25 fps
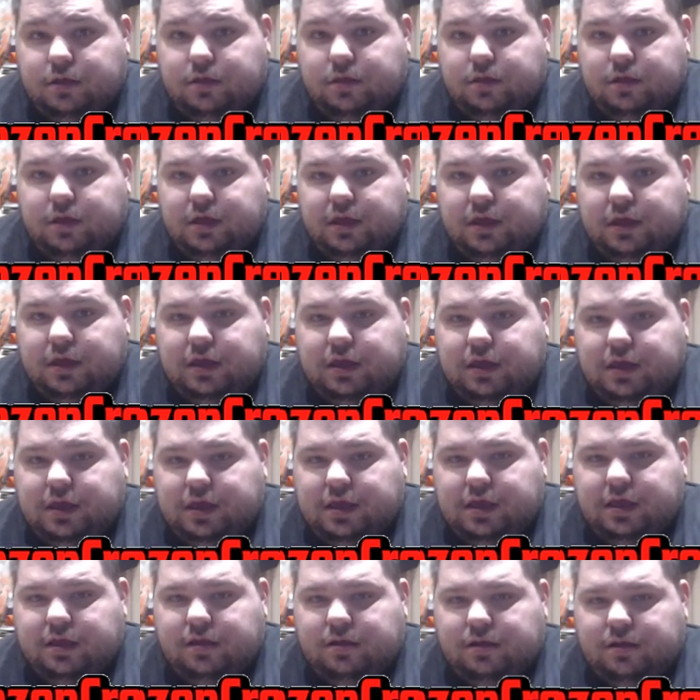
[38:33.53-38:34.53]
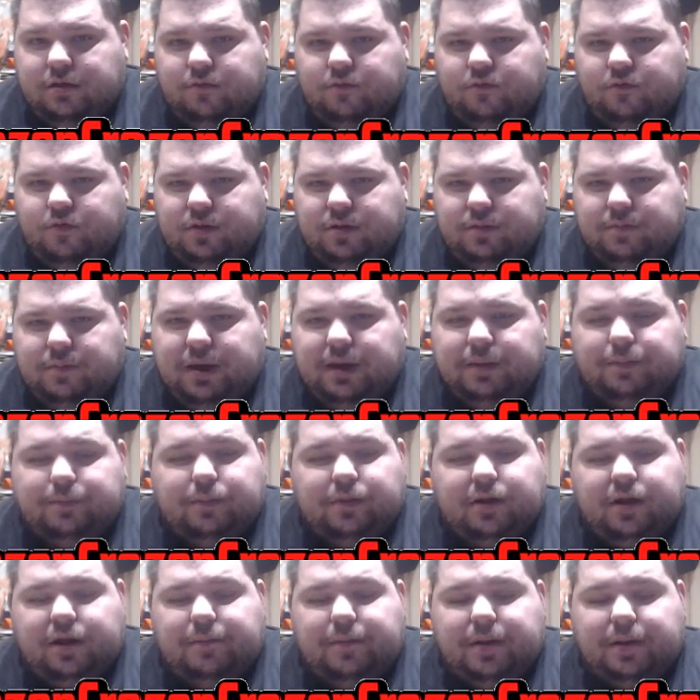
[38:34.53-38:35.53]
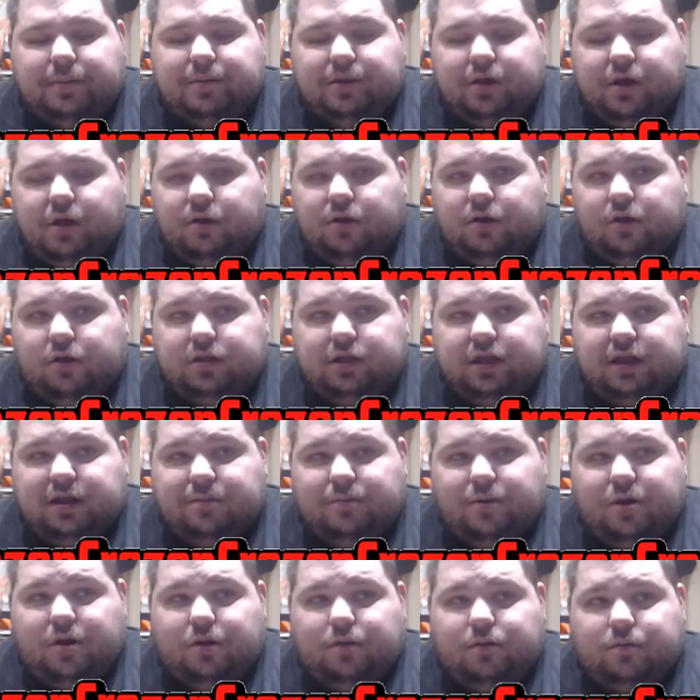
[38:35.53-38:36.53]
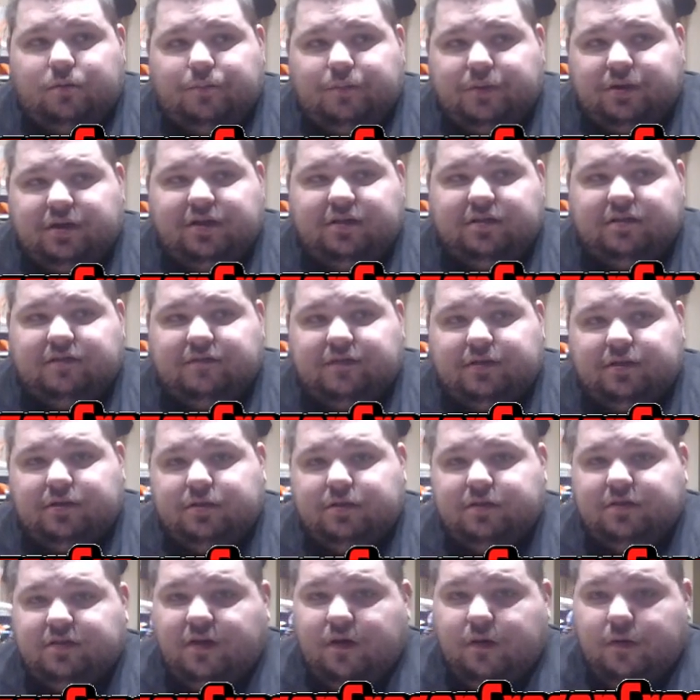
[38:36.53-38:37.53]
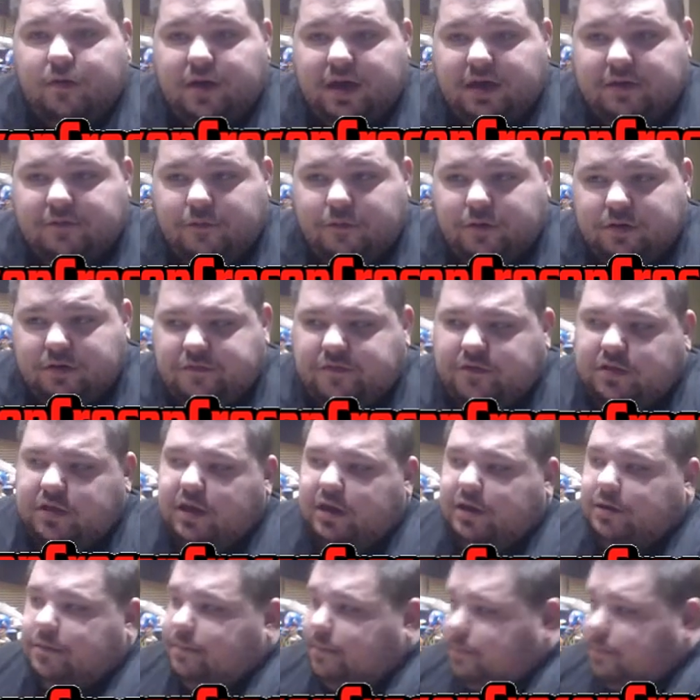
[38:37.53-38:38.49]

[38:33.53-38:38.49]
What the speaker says: I might be gone all day tomorrow because of it. So, have a wonderful day.